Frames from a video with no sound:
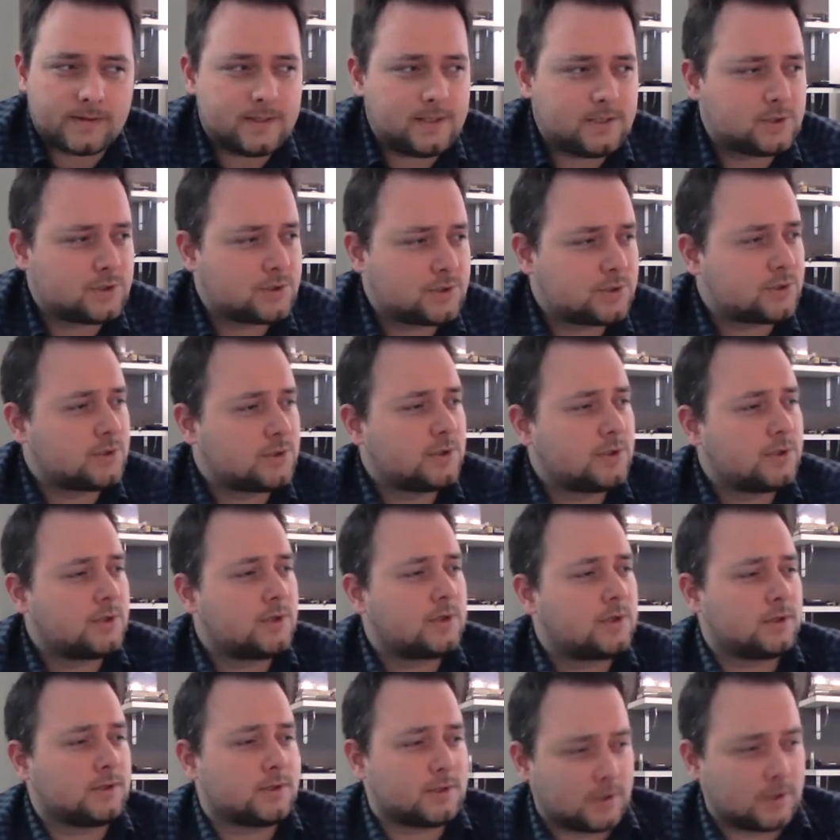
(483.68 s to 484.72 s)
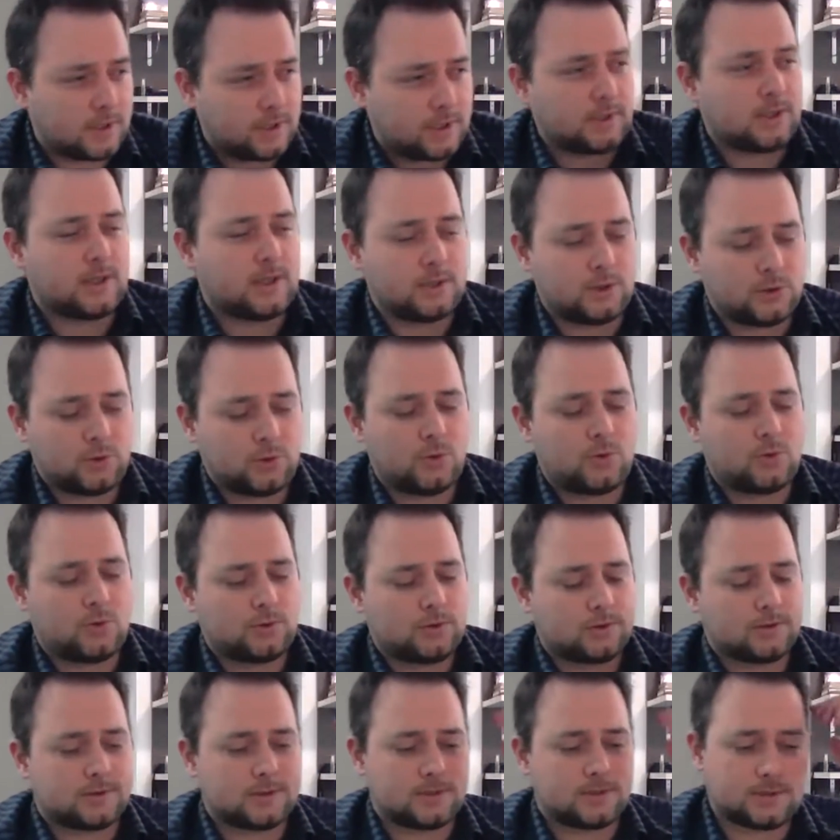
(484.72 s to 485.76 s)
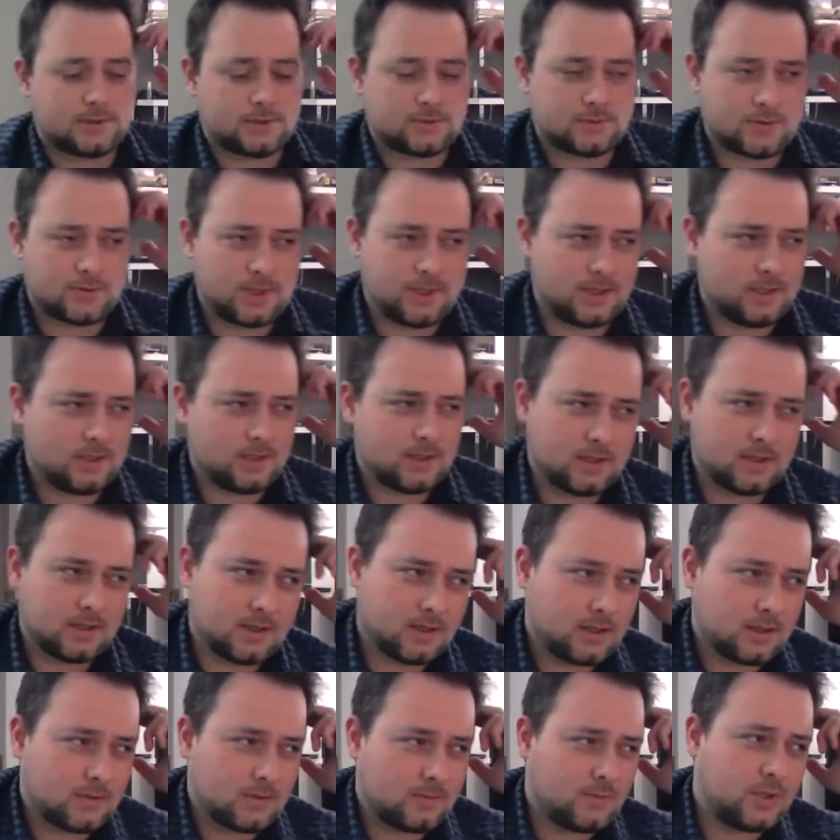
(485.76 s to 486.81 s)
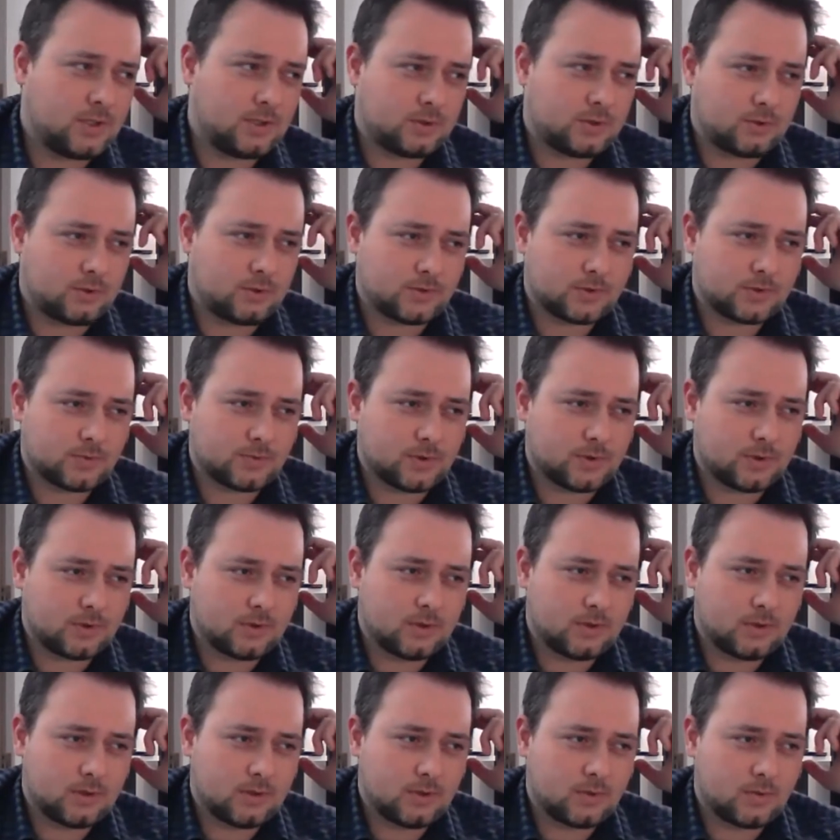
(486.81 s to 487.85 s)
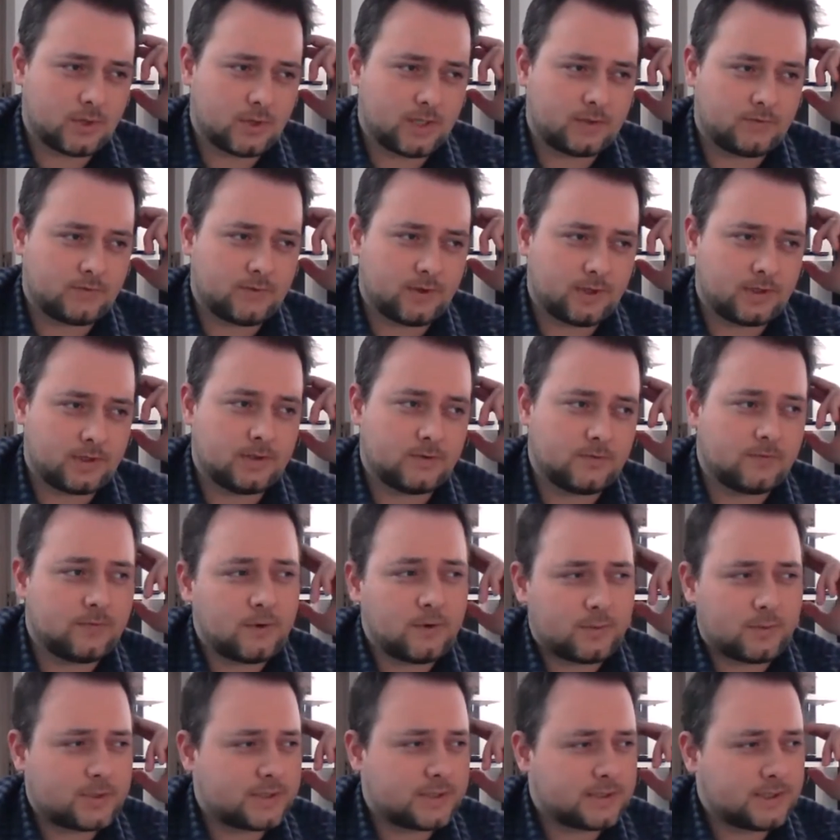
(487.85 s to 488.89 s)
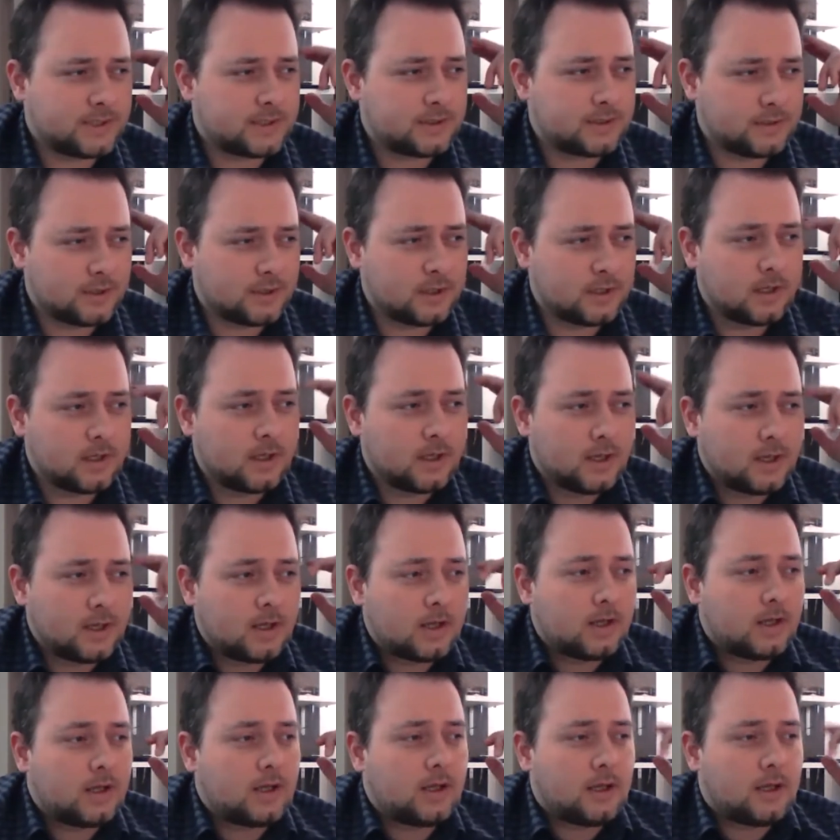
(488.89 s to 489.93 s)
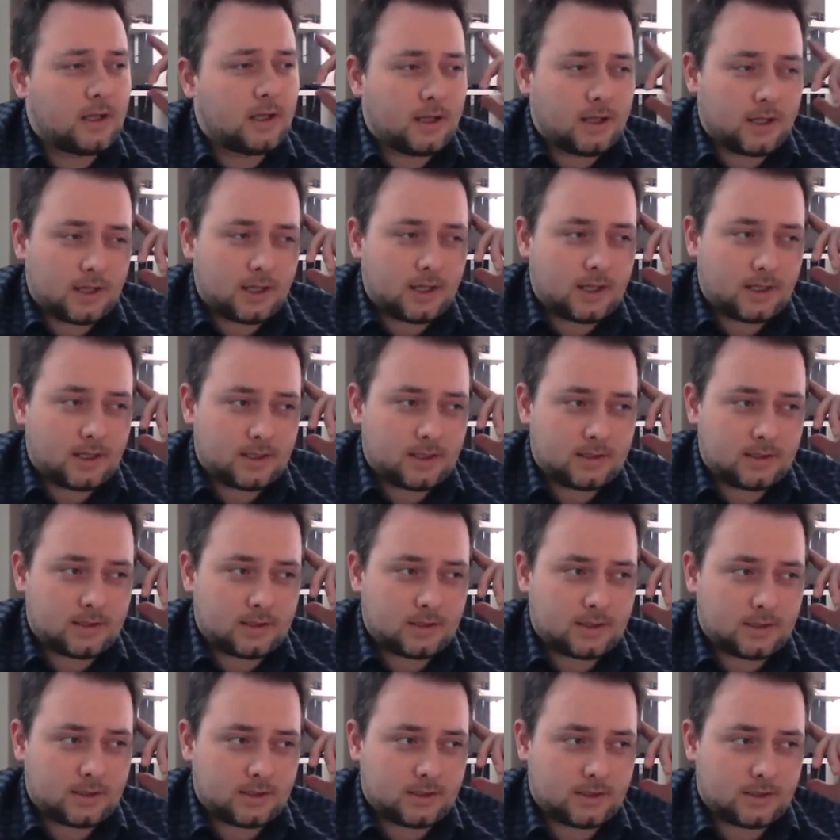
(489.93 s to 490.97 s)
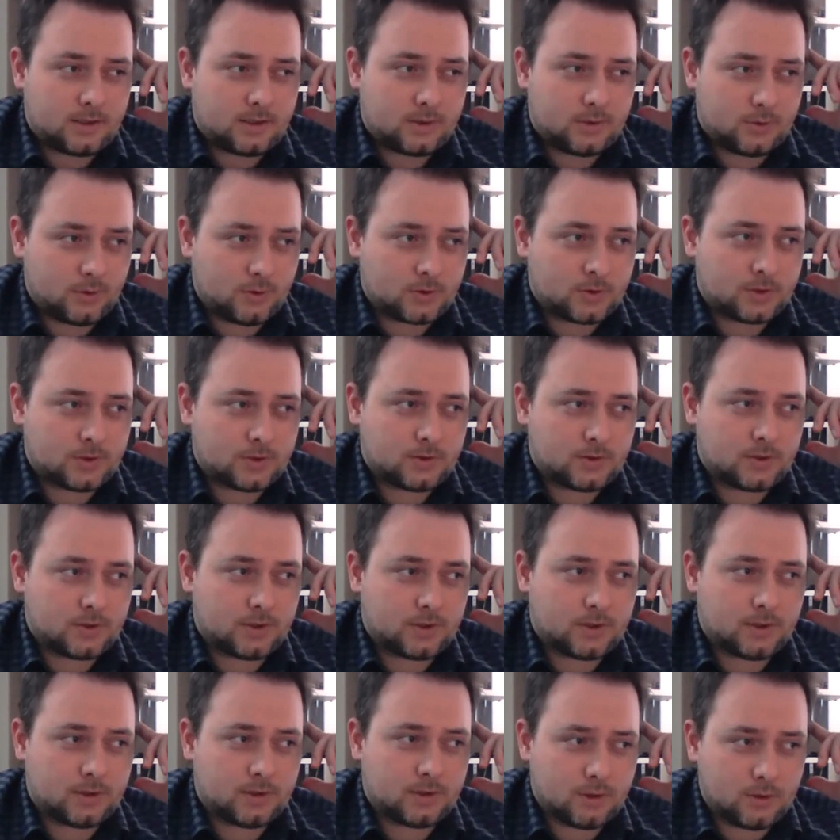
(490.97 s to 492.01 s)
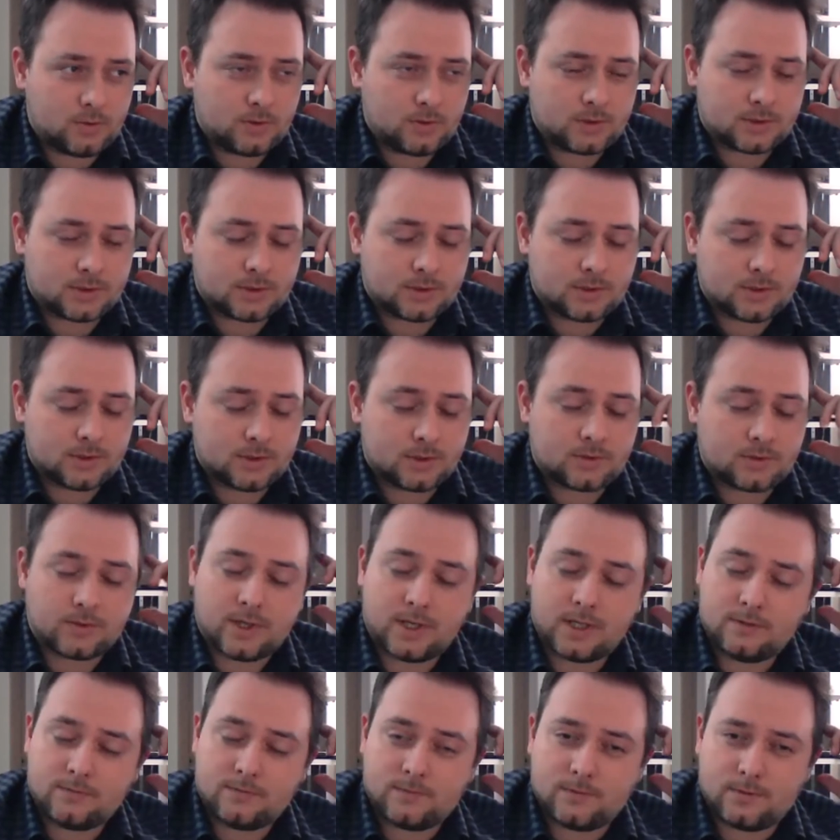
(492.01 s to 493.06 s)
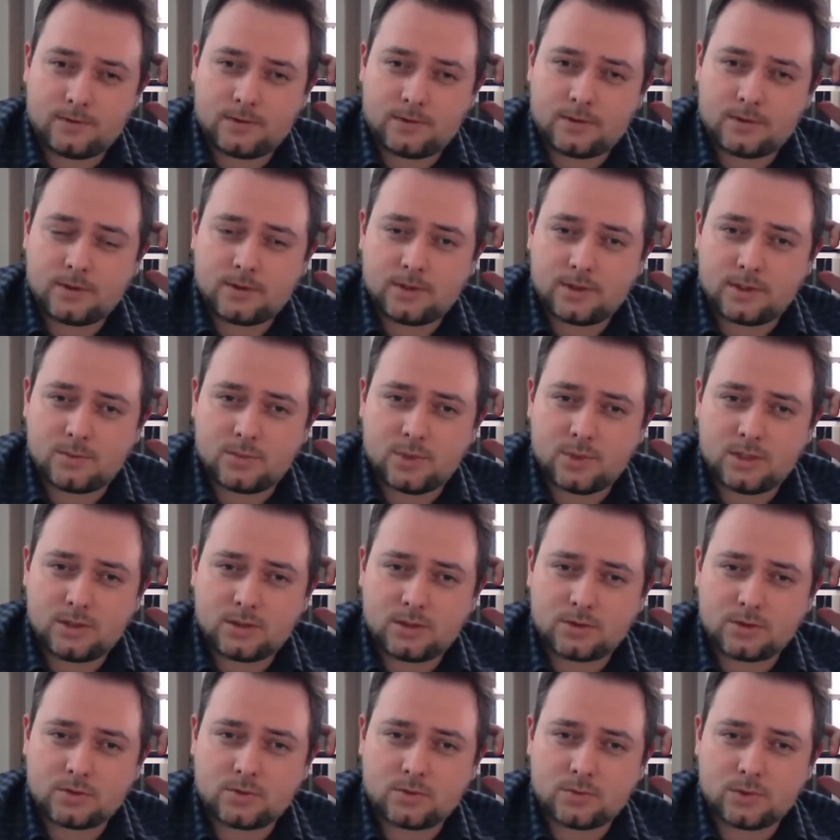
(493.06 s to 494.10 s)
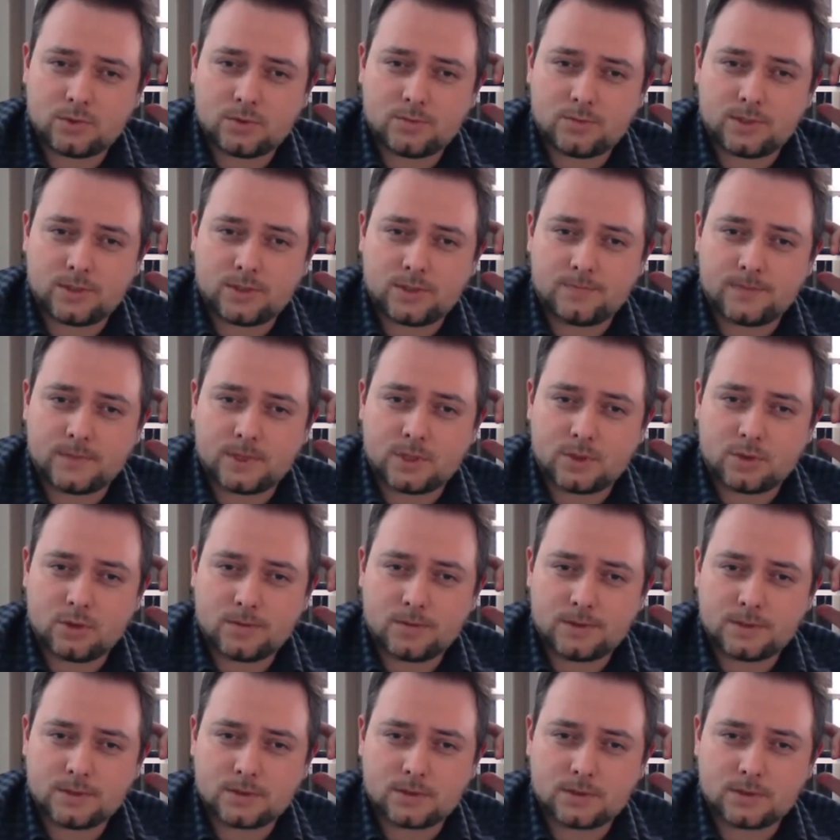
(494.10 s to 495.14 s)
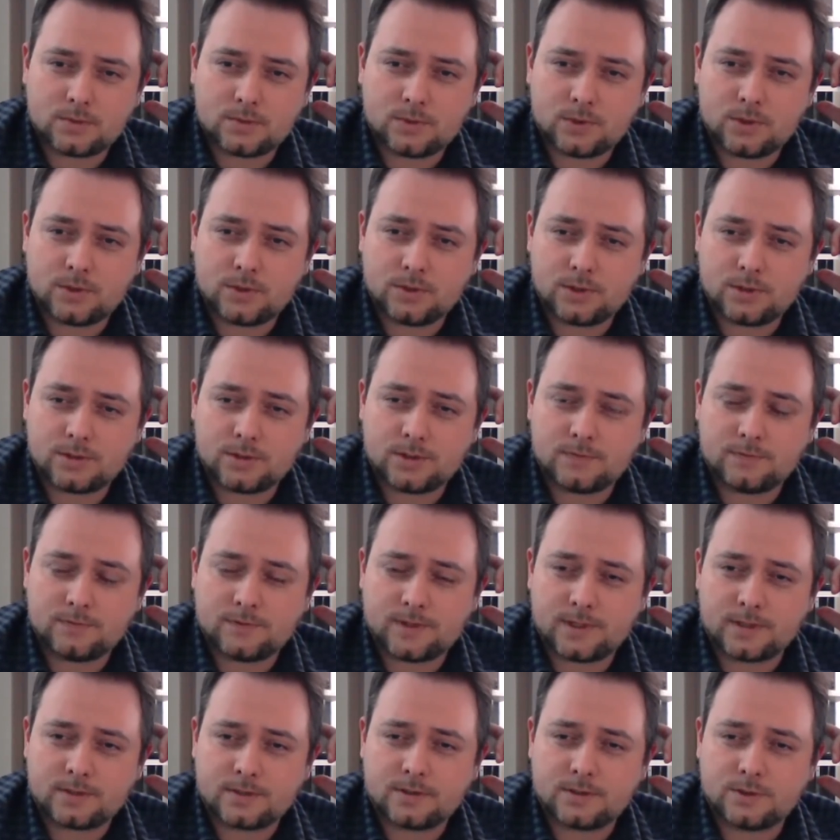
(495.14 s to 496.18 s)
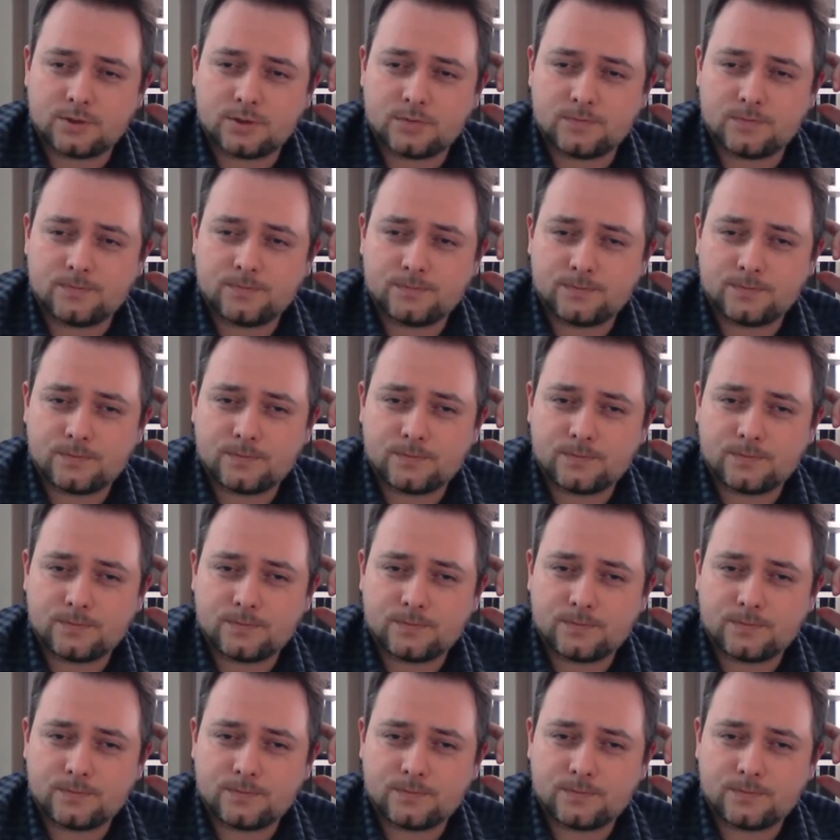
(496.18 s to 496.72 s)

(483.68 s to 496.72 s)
Each in total, these 3 midterms will weigh 24%, and also the lowest grade for the midterm will be dropped, so it will not affect your